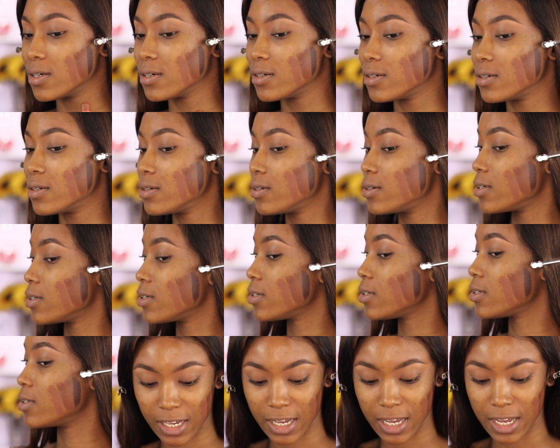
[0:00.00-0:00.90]

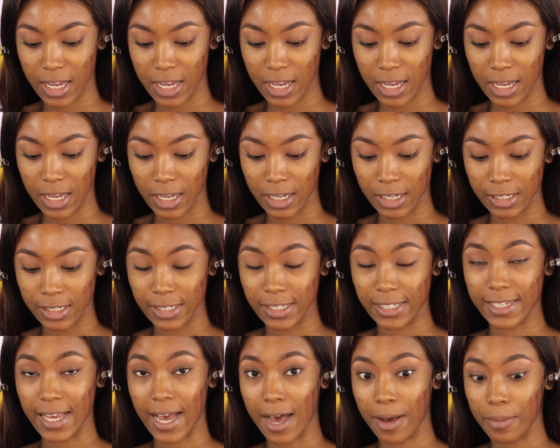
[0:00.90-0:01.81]
Okay.
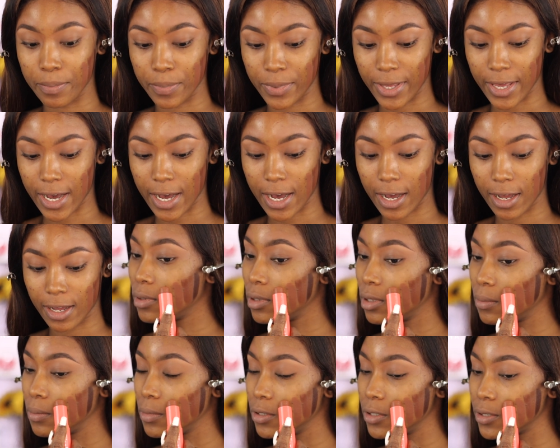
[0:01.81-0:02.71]
Zambia.
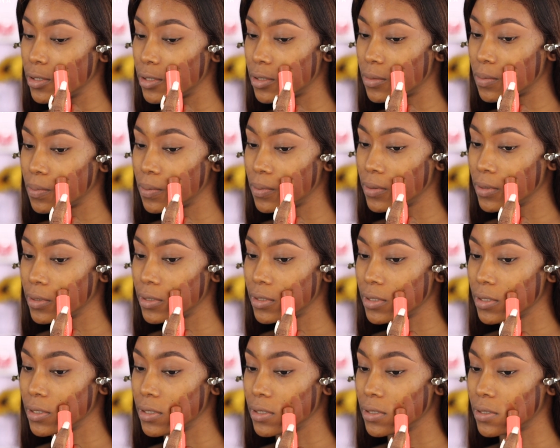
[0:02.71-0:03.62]
Let me just put
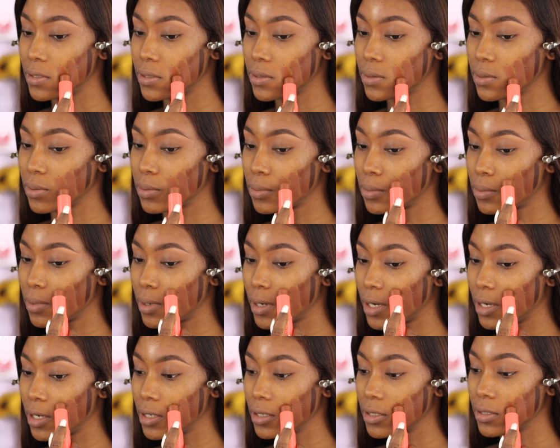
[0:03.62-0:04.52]
it
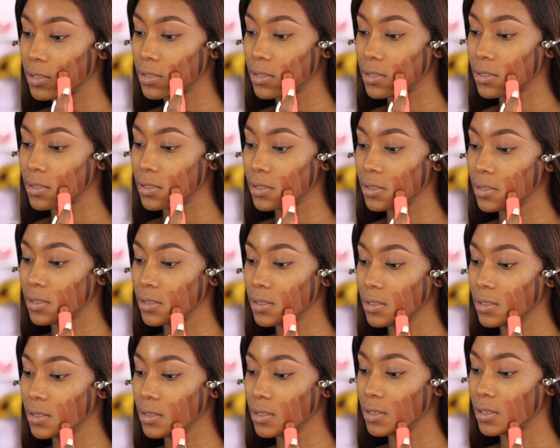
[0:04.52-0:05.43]
right
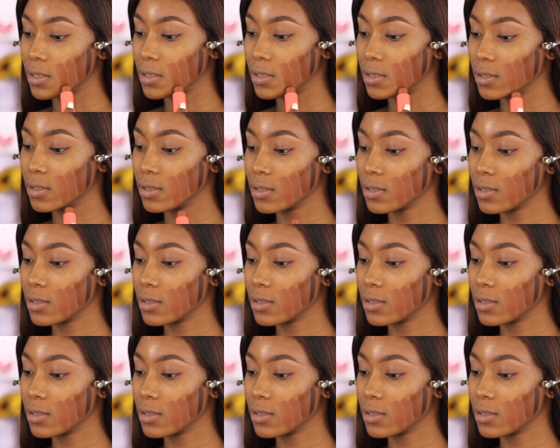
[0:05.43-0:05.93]
here.